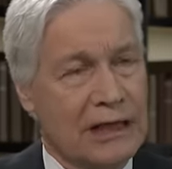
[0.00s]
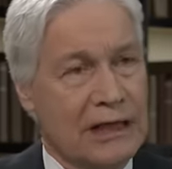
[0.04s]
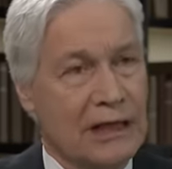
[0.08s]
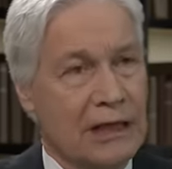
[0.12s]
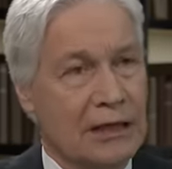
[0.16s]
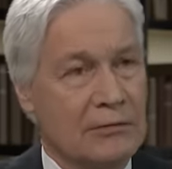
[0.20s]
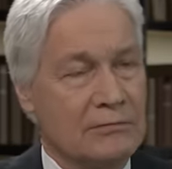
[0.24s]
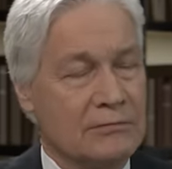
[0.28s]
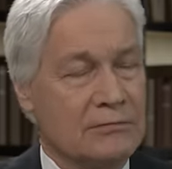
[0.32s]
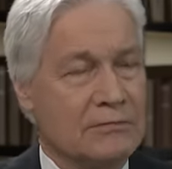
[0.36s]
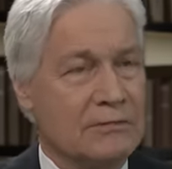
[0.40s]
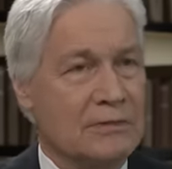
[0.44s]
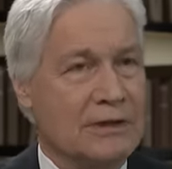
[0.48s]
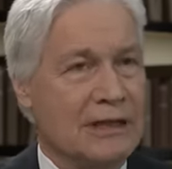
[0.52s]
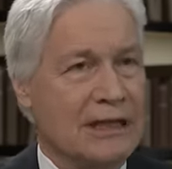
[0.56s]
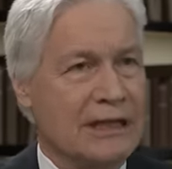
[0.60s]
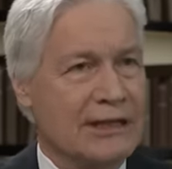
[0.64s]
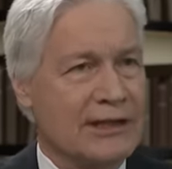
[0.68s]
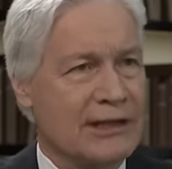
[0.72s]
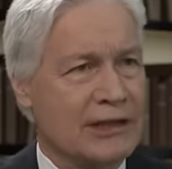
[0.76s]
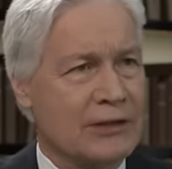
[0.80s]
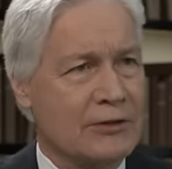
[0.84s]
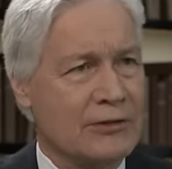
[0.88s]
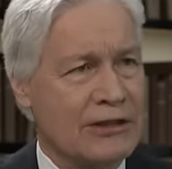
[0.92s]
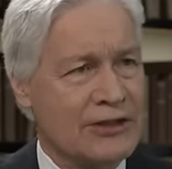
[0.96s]

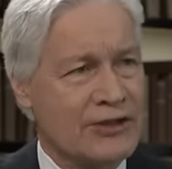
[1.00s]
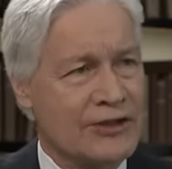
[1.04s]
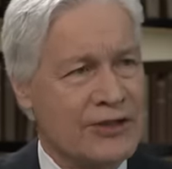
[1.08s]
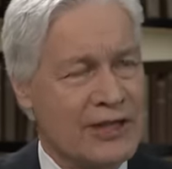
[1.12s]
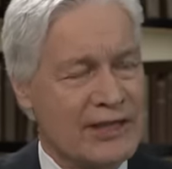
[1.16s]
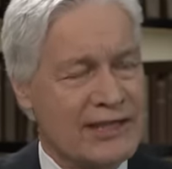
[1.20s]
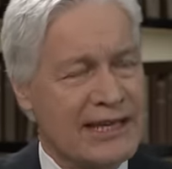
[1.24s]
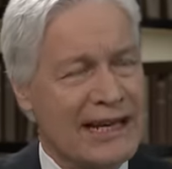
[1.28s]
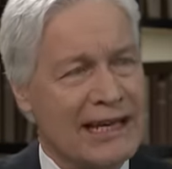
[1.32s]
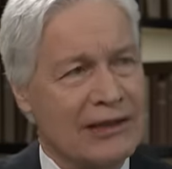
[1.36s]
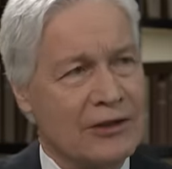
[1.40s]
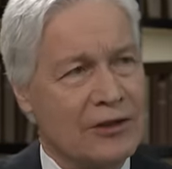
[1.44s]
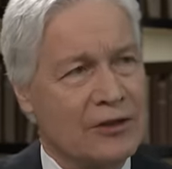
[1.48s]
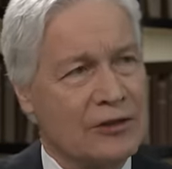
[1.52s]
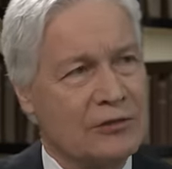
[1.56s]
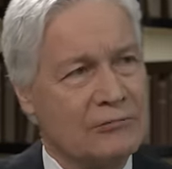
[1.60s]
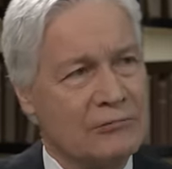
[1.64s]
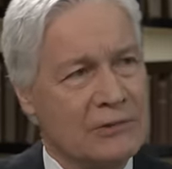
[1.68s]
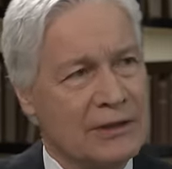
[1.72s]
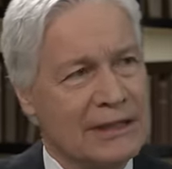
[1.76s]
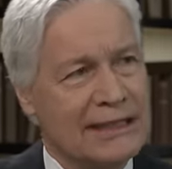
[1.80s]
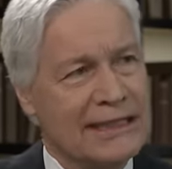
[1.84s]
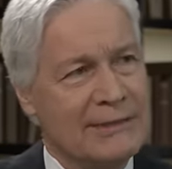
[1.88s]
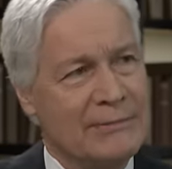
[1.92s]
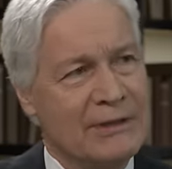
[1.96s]
The question is, how
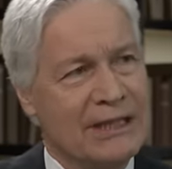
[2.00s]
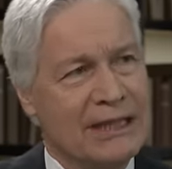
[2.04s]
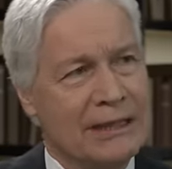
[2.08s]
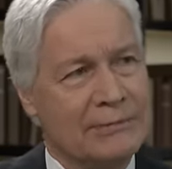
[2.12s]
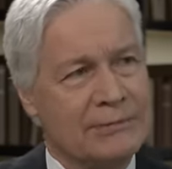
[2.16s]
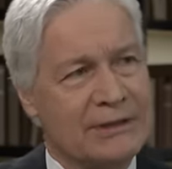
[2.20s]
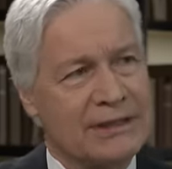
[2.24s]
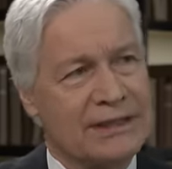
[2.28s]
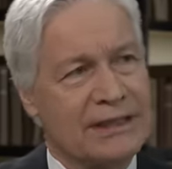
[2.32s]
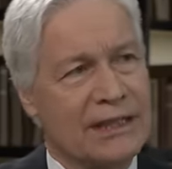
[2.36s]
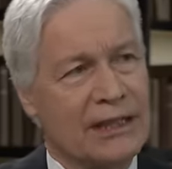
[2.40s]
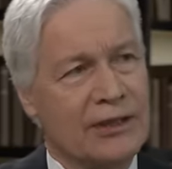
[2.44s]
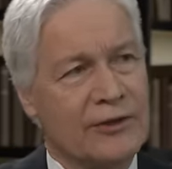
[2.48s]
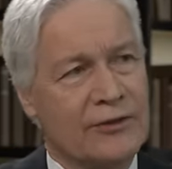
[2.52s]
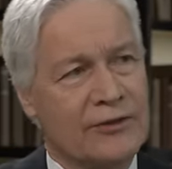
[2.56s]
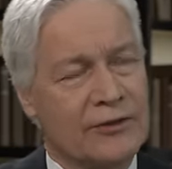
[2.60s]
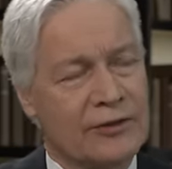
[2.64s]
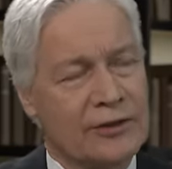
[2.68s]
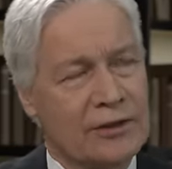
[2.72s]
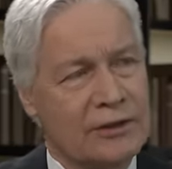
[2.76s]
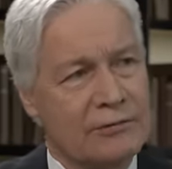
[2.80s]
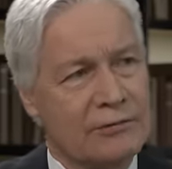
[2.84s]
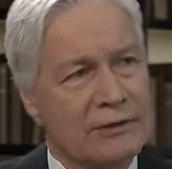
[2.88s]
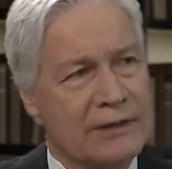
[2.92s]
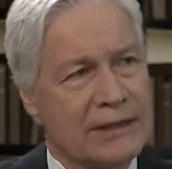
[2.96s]
long will he be able to go
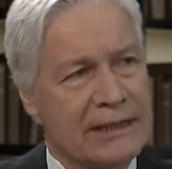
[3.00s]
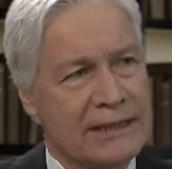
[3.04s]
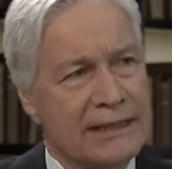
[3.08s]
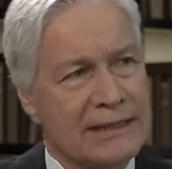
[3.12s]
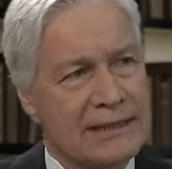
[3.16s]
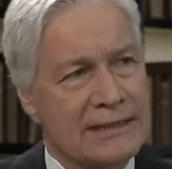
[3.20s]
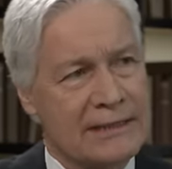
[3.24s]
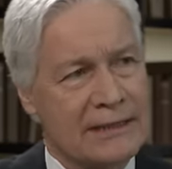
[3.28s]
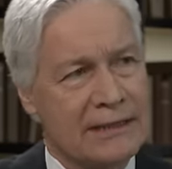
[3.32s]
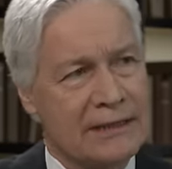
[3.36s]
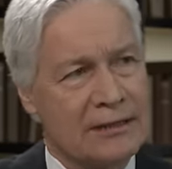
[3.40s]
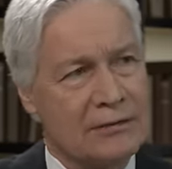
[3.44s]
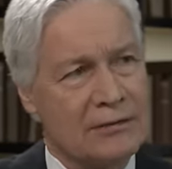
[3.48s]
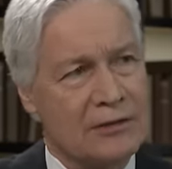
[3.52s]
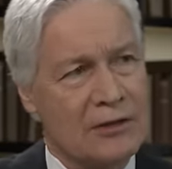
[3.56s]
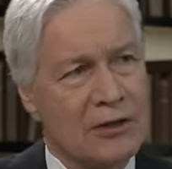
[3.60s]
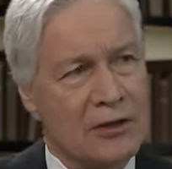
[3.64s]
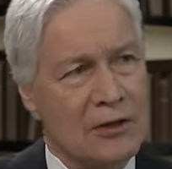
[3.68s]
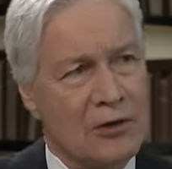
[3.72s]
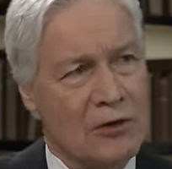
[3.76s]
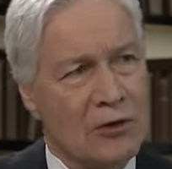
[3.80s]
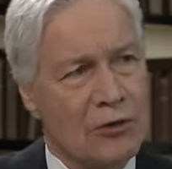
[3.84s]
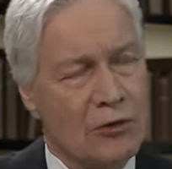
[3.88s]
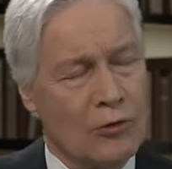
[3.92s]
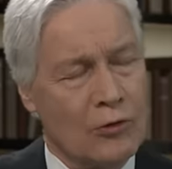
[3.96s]
through with these
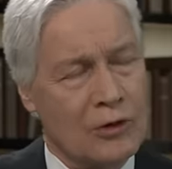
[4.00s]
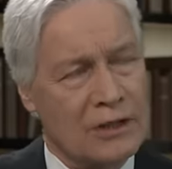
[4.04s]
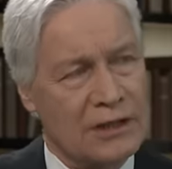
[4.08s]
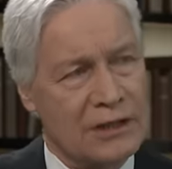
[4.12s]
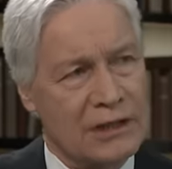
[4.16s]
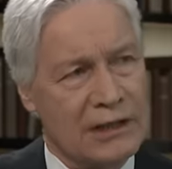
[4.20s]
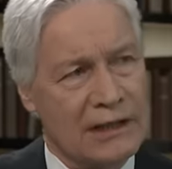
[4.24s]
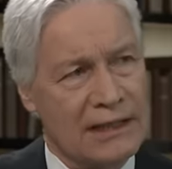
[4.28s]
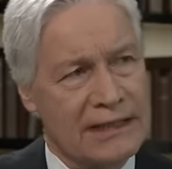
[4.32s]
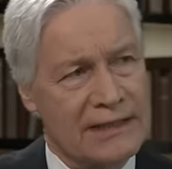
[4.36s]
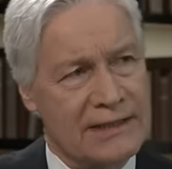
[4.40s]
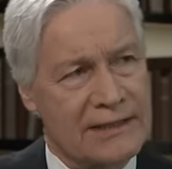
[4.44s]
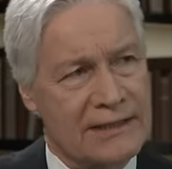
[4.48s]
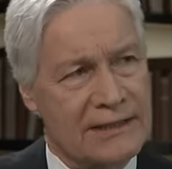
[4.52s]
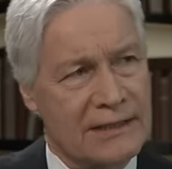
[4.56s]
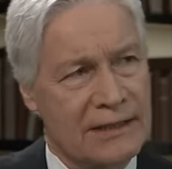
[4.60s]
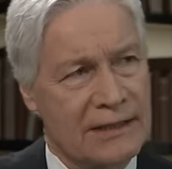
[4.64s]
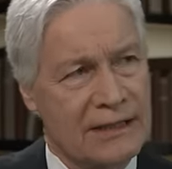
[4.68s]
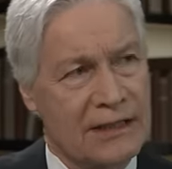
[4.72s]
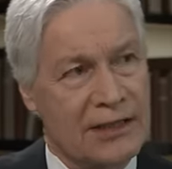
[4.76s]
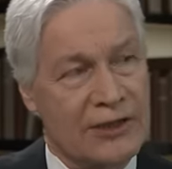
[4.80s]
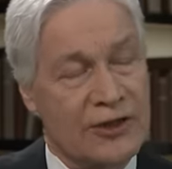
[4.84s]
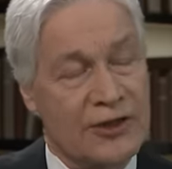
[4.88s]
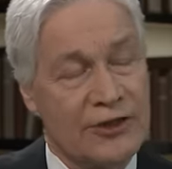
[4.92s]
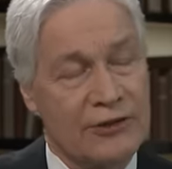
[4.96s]

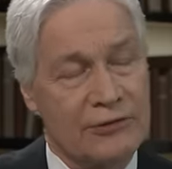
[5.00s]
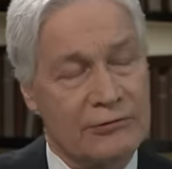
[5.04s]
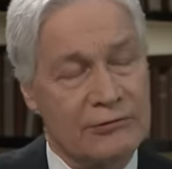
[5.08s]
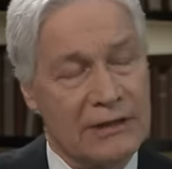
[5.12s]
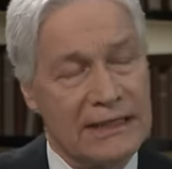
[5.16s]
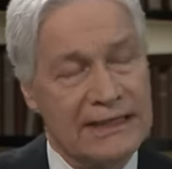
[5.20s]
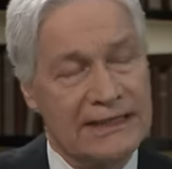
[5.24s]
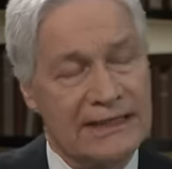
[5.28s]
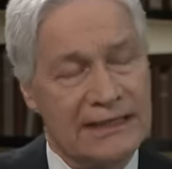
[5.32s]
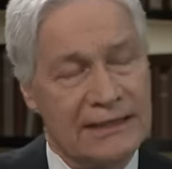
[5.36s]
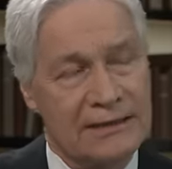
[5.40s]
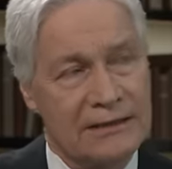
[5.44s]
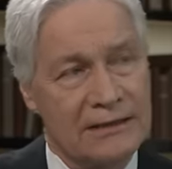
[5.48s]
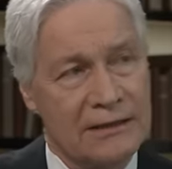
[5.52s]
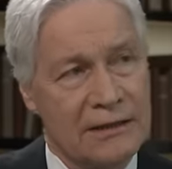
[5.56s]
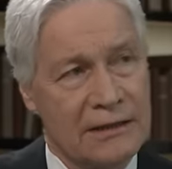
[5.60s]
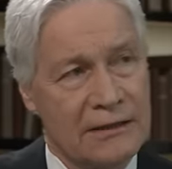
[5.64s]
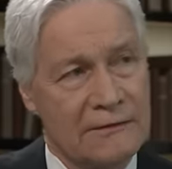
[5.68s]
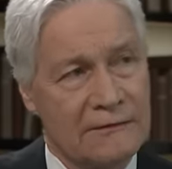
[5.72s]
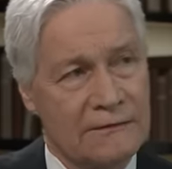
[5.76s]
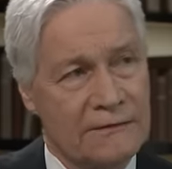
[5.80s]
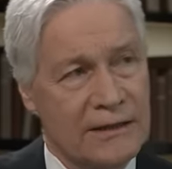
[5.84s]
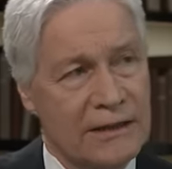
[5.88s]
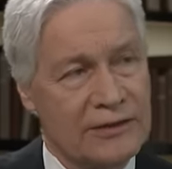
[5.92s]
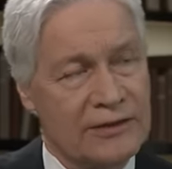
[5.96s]
organised, curated
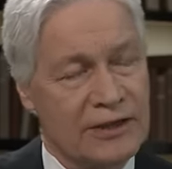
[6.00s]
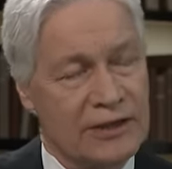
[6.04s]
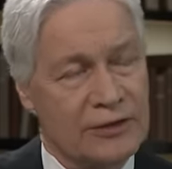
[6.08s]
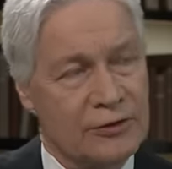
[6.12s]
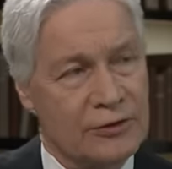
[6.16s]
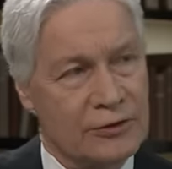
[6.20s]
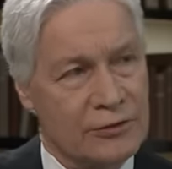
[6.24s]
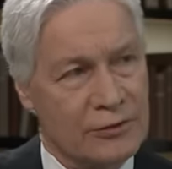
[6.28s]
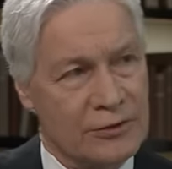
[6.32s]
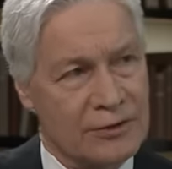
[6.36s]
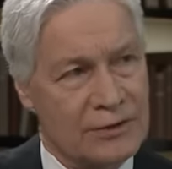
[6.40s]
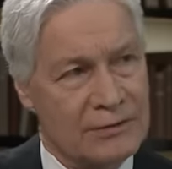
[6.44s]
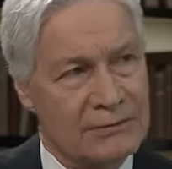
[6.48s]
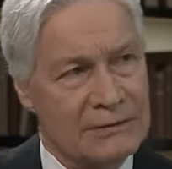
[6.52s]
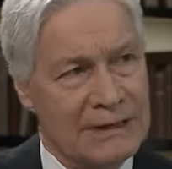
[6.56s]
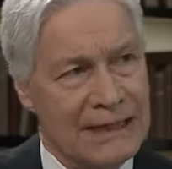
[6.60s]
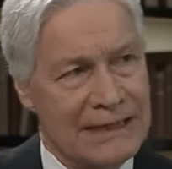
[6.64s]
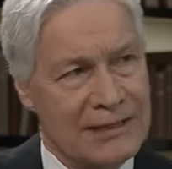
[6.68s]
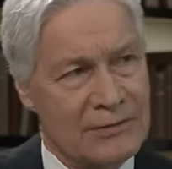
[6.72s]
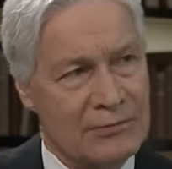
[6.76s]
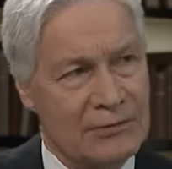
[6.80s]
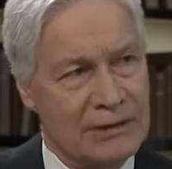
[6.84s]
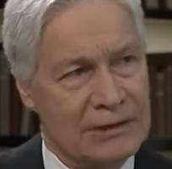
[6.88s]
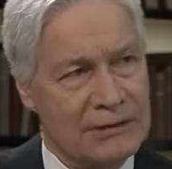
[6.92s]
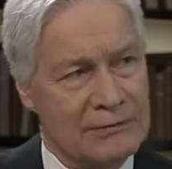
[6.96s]
photo calls? Yeah.
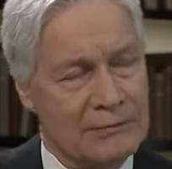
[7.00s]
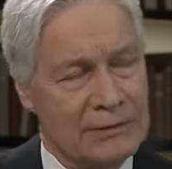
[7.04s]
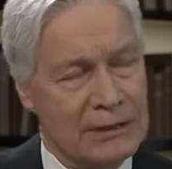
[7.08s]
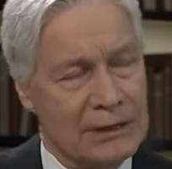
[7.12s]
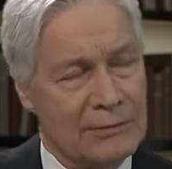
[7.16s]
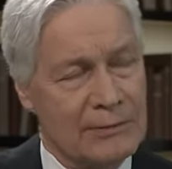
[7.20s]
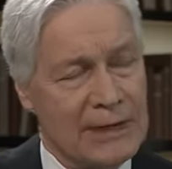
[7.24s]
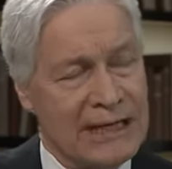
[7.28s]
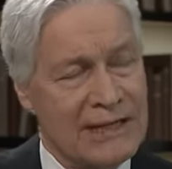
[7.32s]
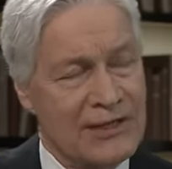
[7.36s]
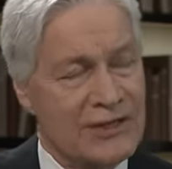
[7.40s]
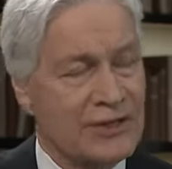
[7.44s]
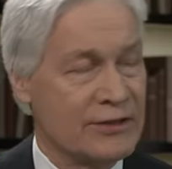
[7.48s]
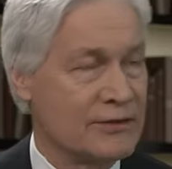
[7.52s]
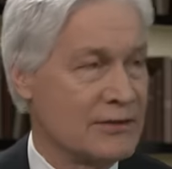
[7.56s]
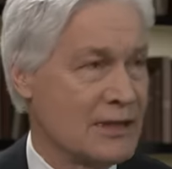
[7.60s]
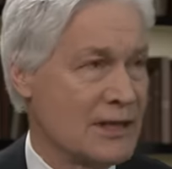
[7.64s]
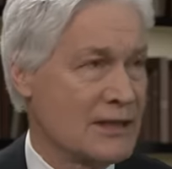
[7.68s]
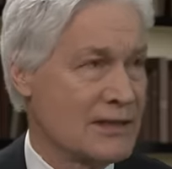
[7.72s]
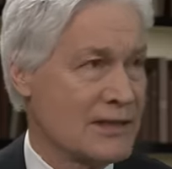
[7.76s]
That's what it would amount to.